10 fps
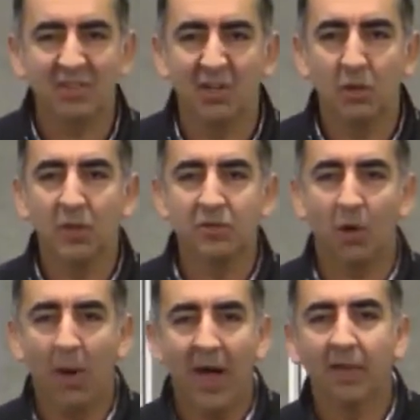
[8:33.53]
They're doing
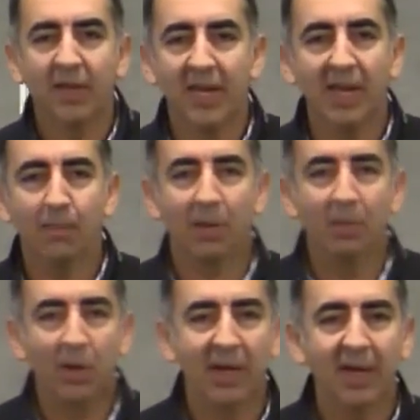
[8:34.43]
so well. They're going to get
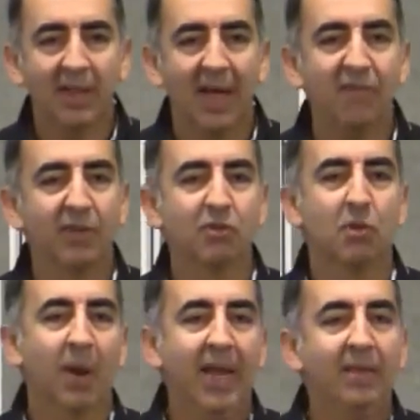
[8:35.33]
promoted. Life is
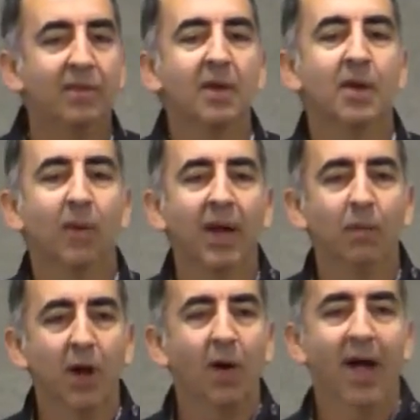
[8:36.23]
great, right?
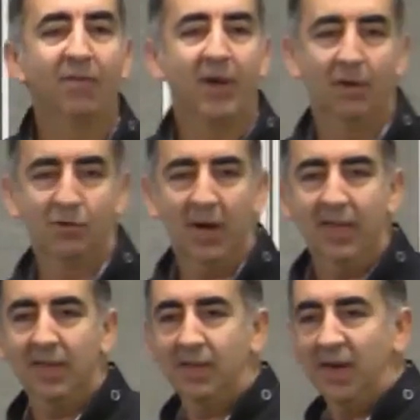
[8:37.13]
We all have those,
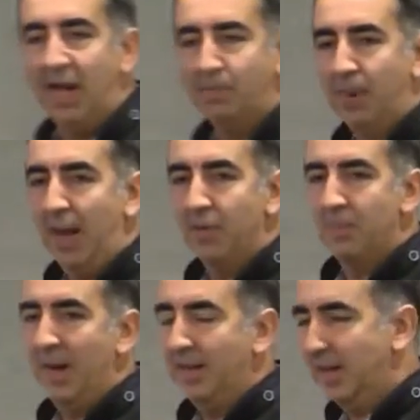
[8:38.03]
right? That they're not bothered
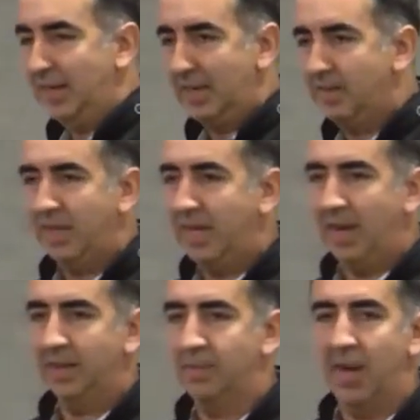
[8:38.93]
by, I got to think
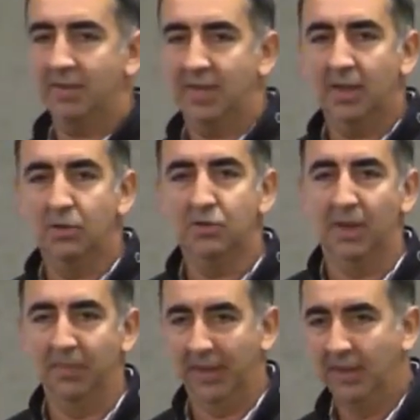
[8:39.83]
out of the box. I got to do
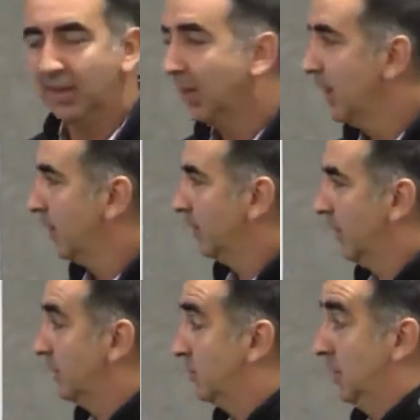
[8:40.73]
something.
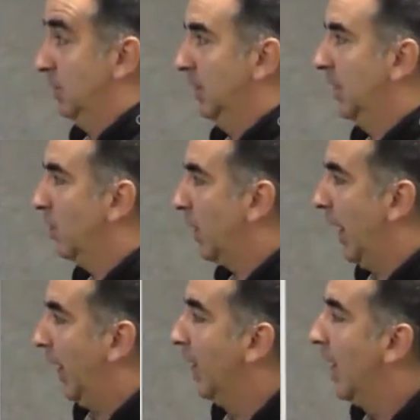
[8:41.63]
Things are seemingly
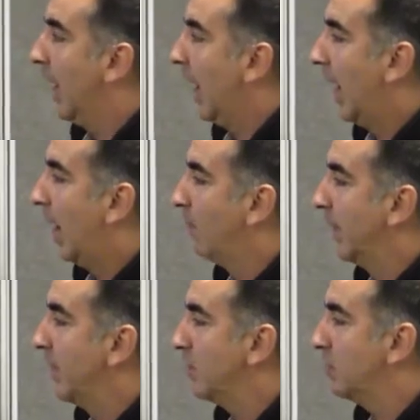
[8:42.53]
okay.
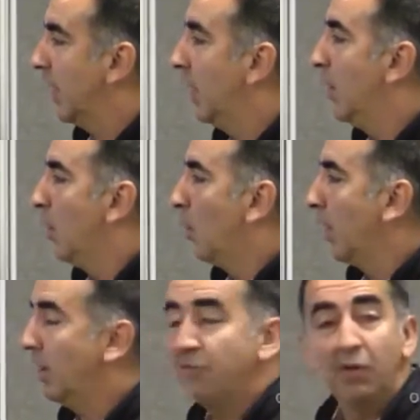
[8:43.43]
Then there's the
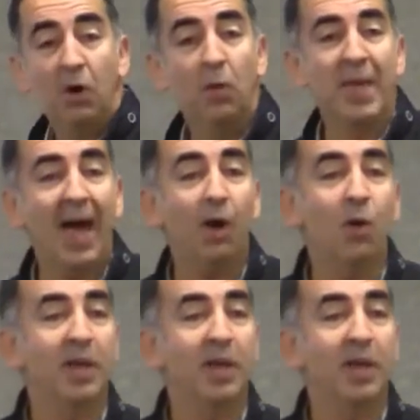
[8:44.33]
working from home Yahoo.